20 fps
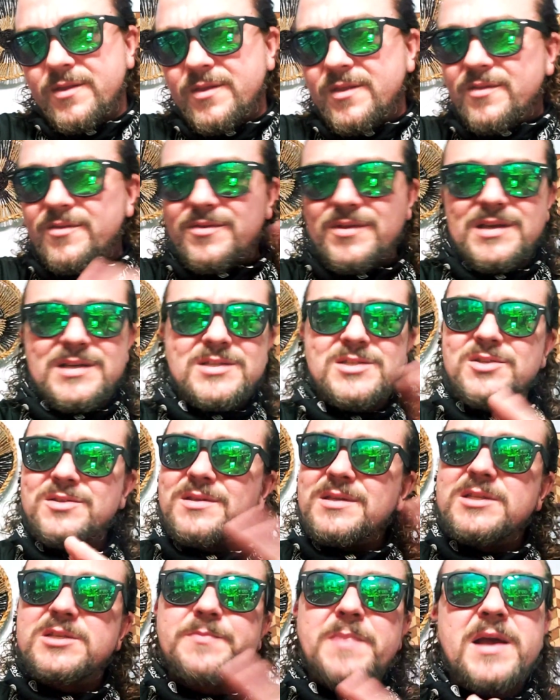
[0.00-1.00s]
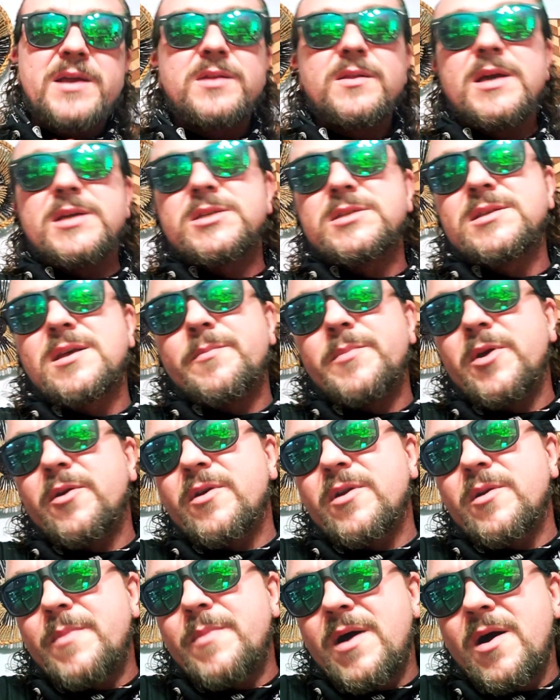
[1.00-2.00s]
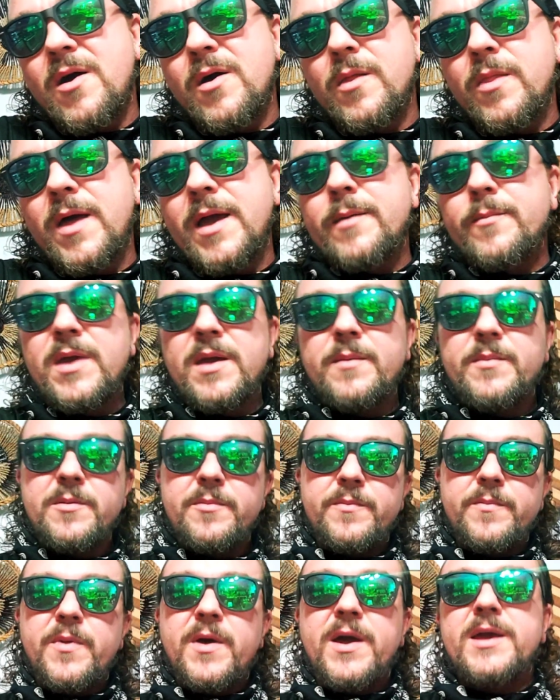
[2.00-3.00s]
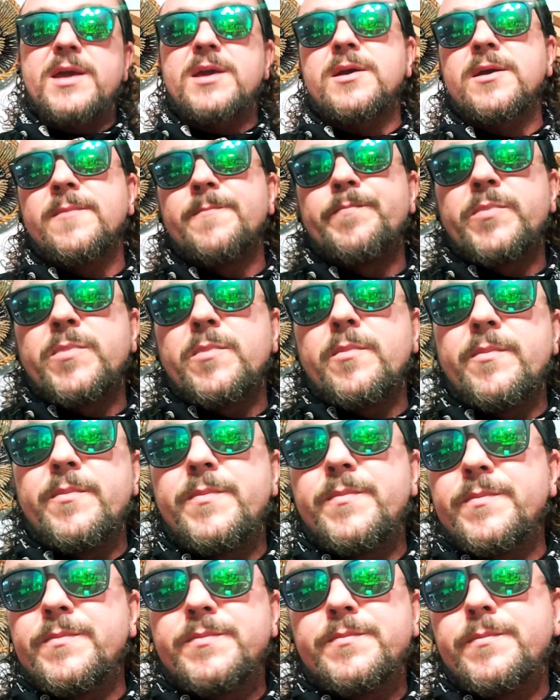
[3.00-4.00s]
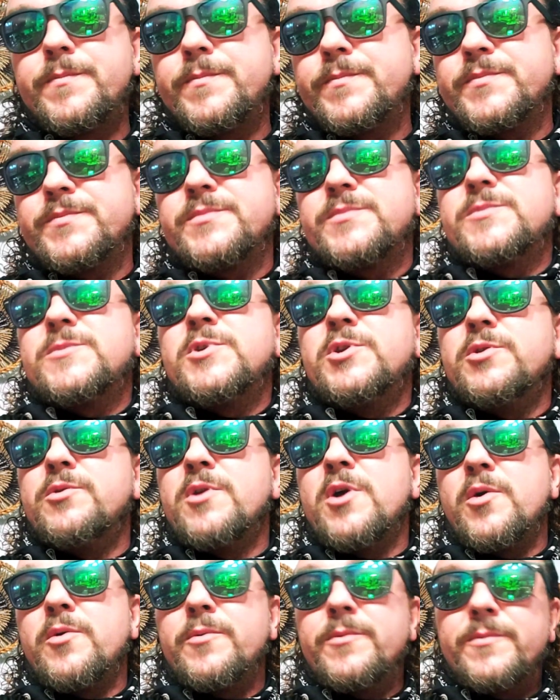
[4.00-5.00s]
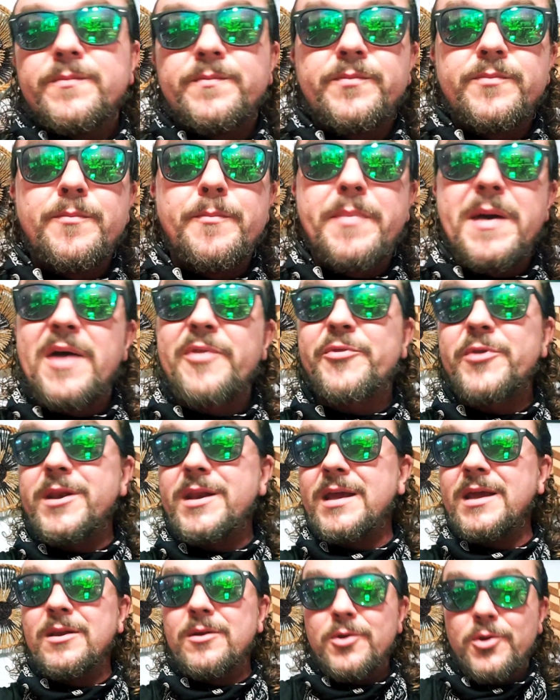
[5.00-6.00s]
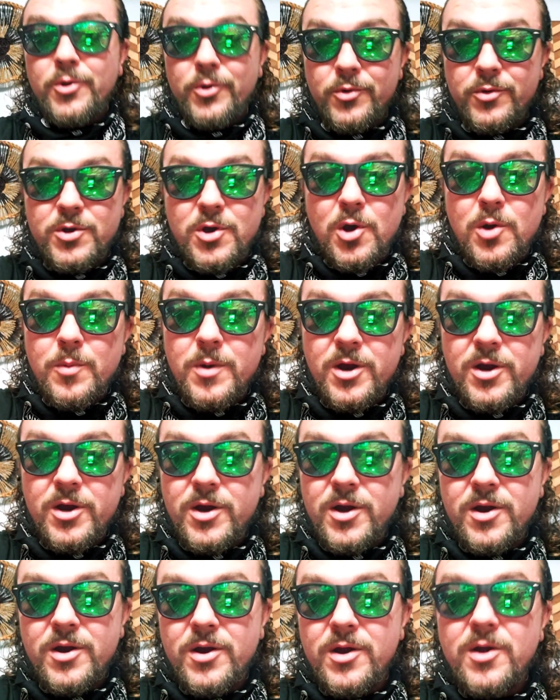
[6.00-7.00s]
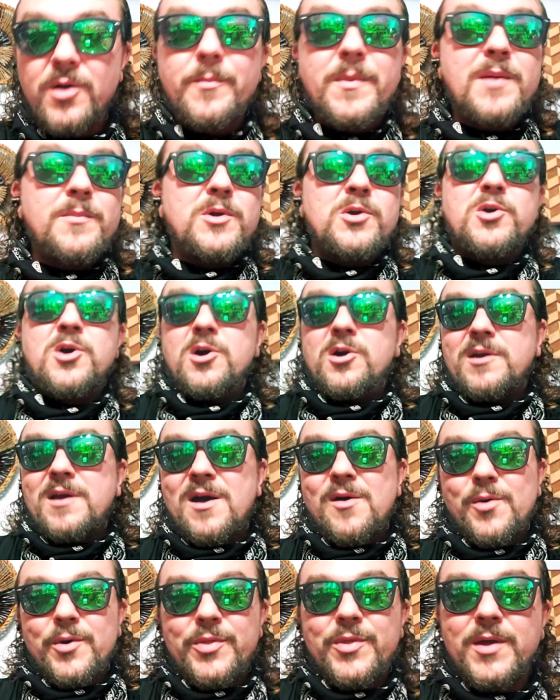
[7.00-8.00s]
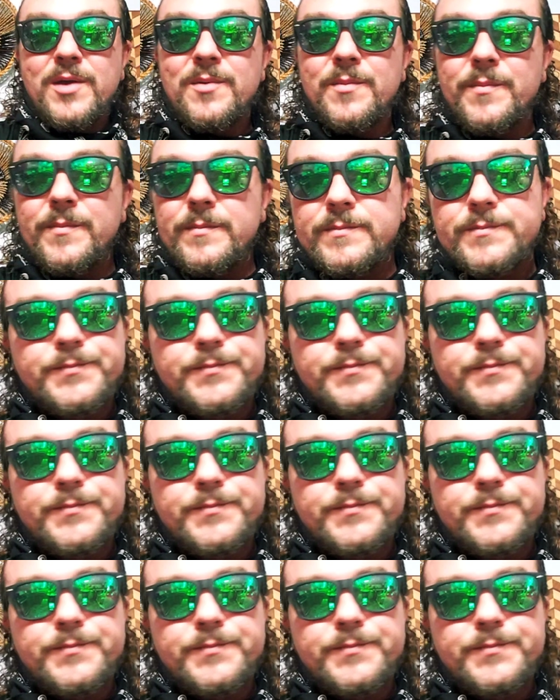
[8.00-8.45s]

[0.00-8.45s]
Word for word: These, these speculations I'm hearing about, like maybe like, you know, Bethany knew Kohberger or maybe hung out with him